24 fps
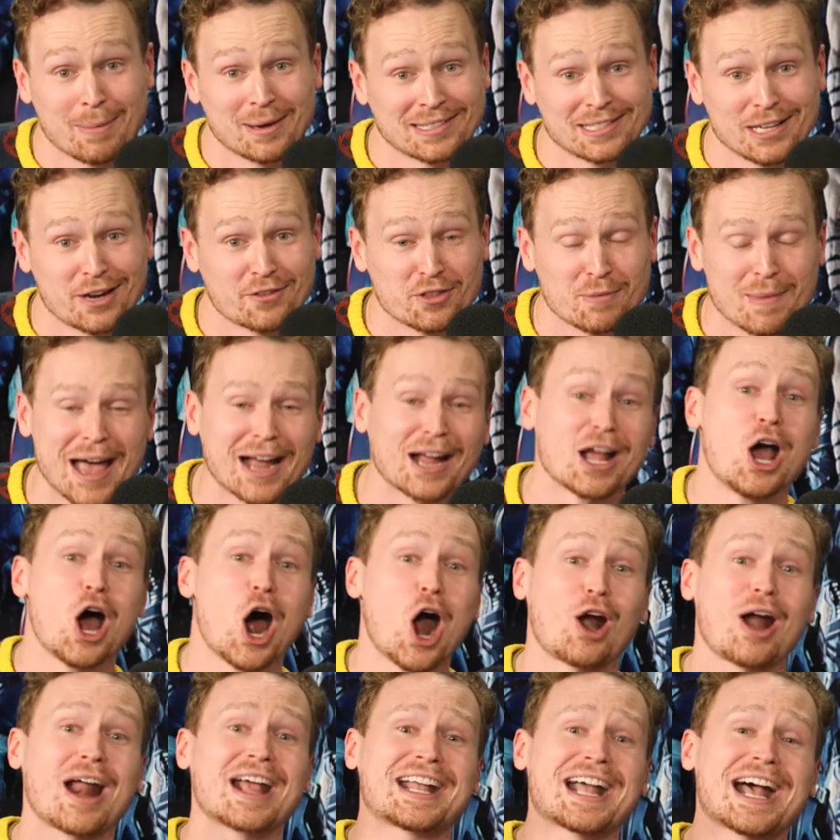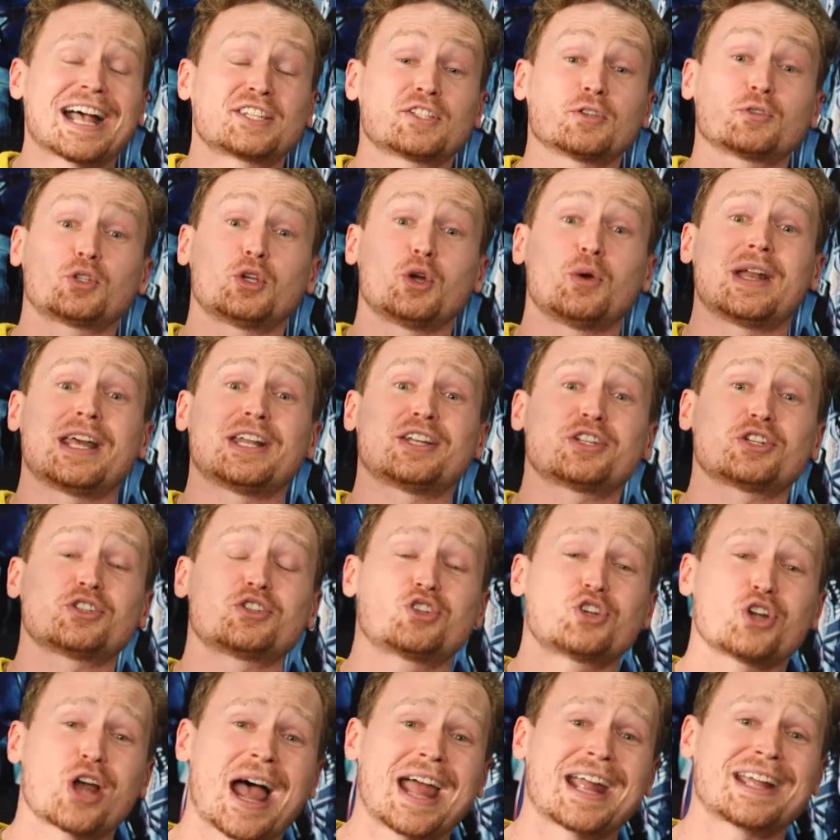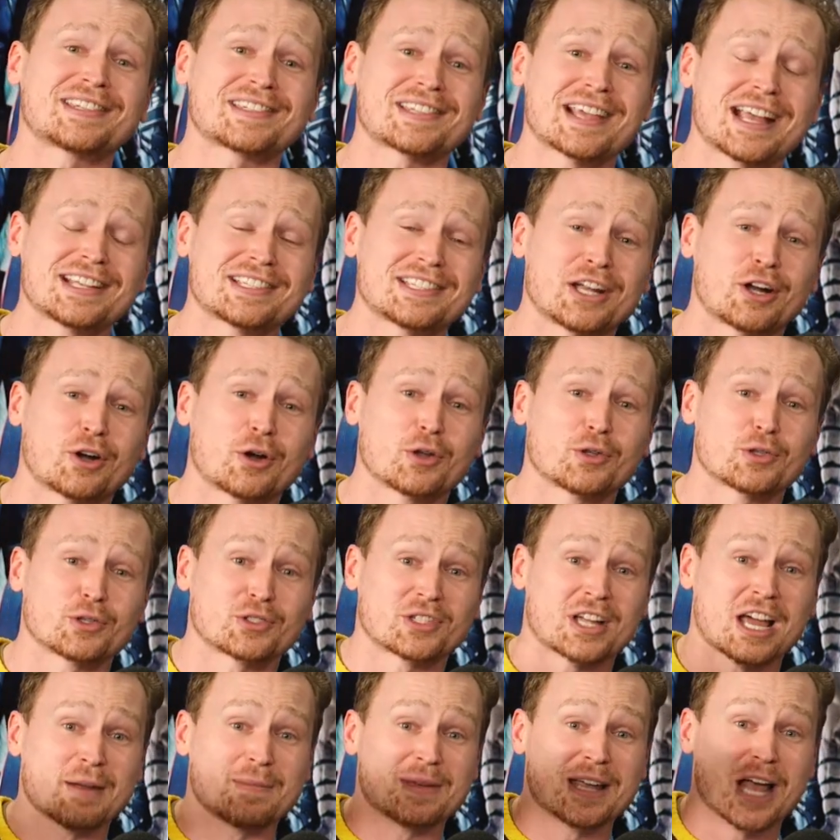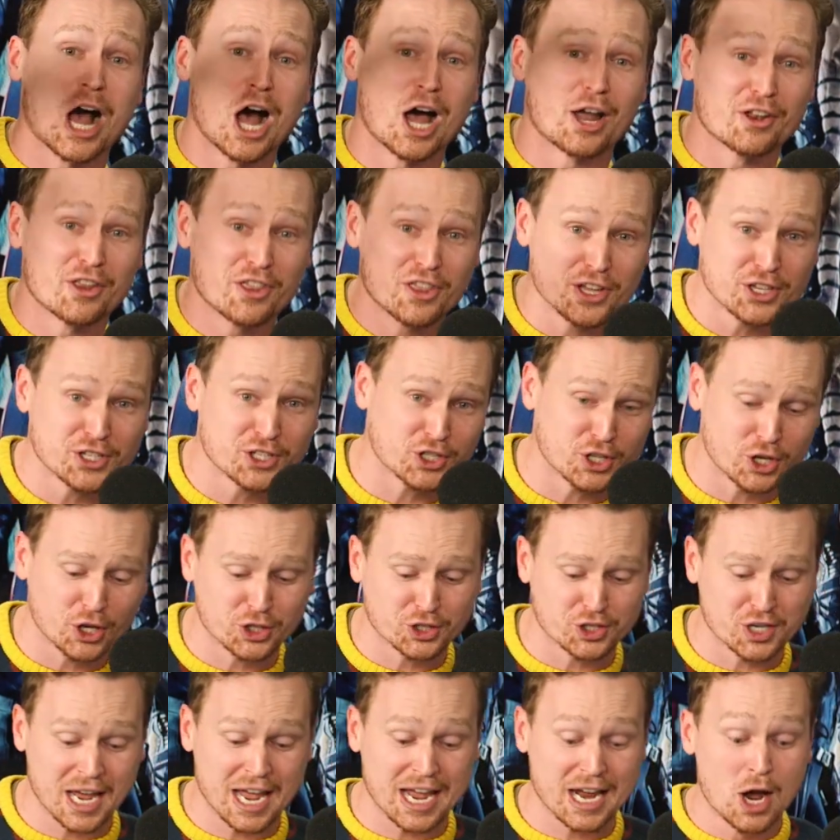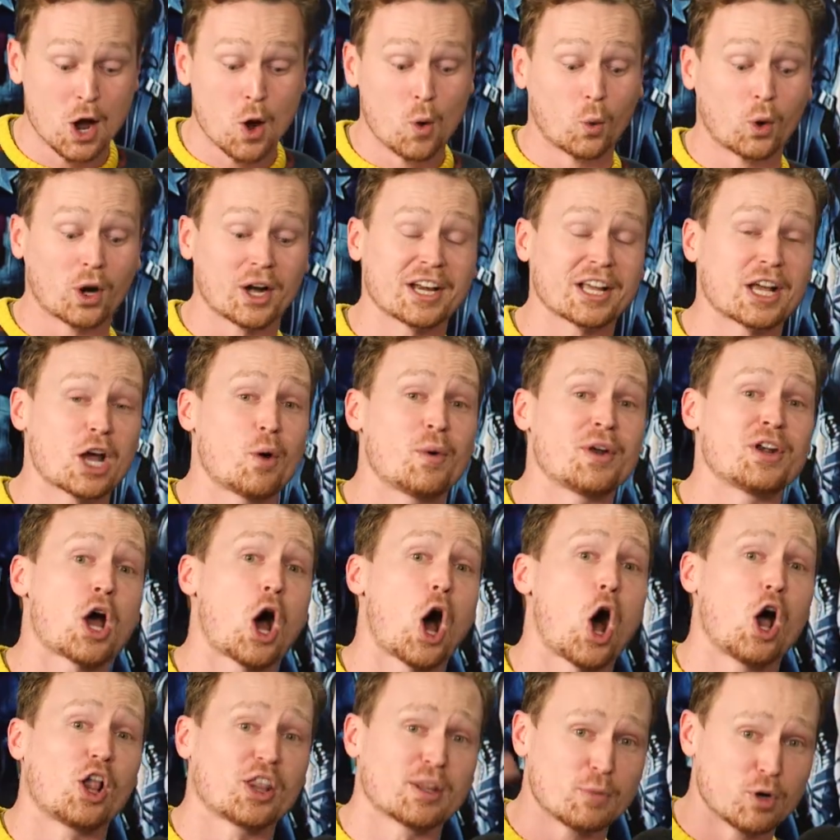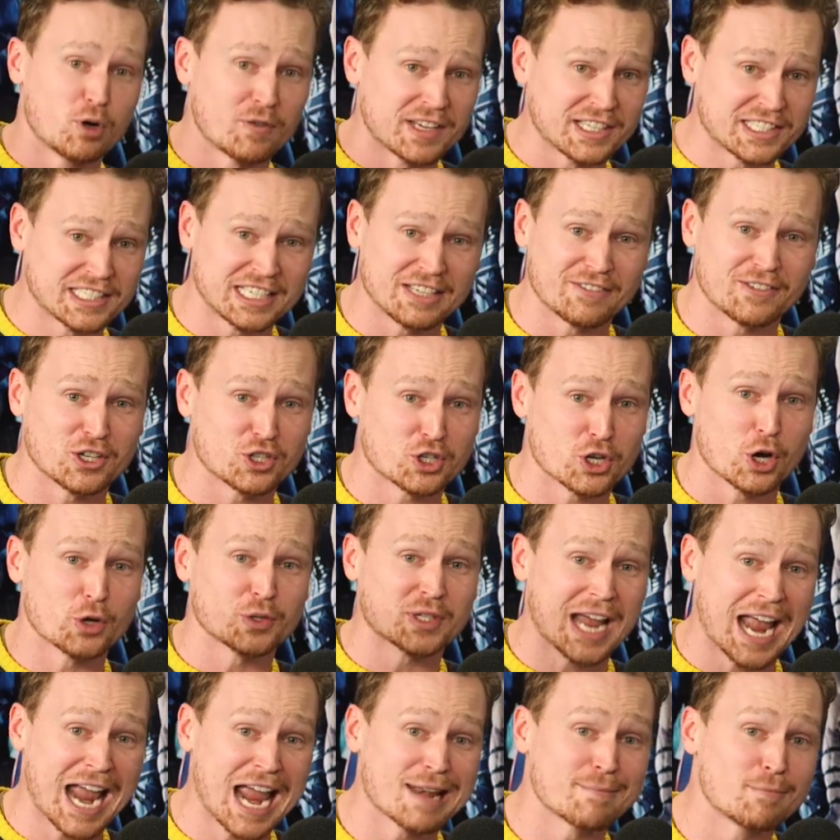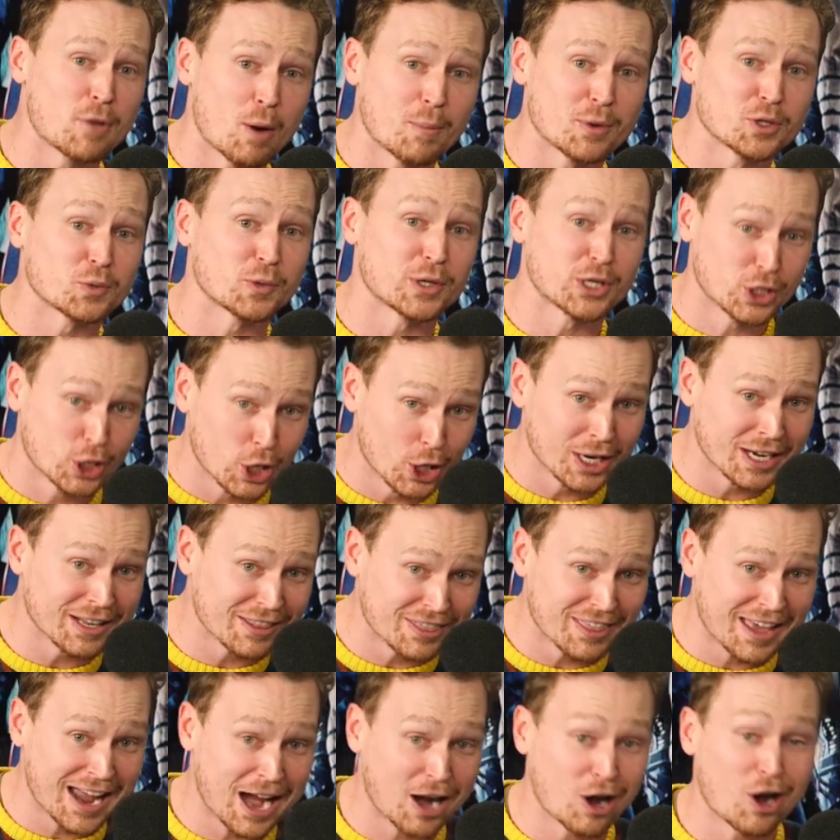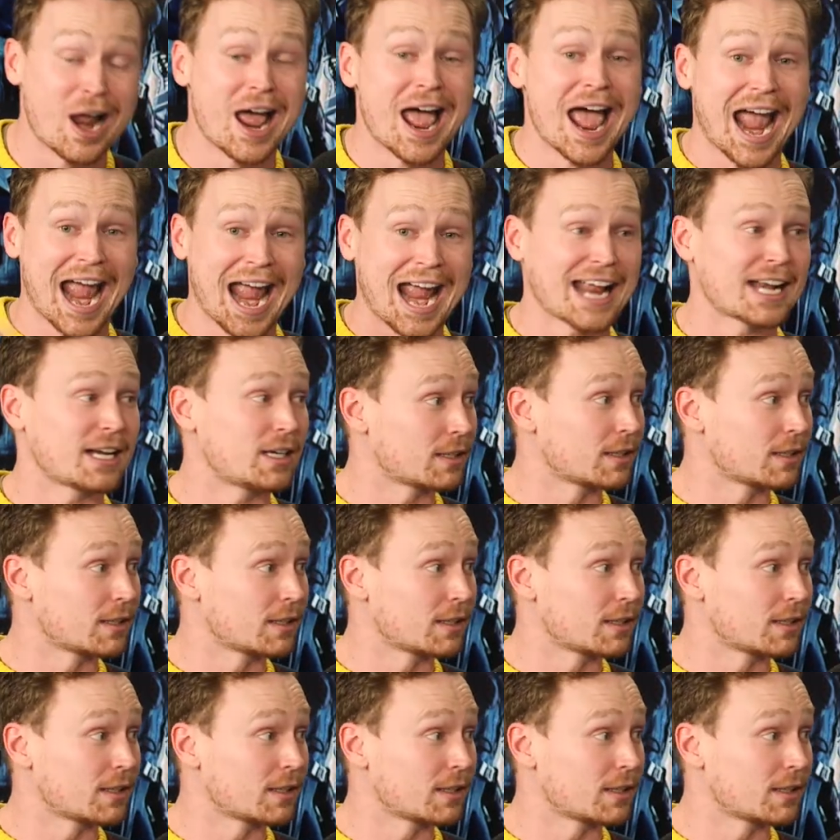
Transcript: myself in the back. All right, guys, so tune in to Giant Size Heroes. It's gonna be on this Thursday. We're gonna go into all the movies, TV shows, and moments we couldn't there. And we're and gonna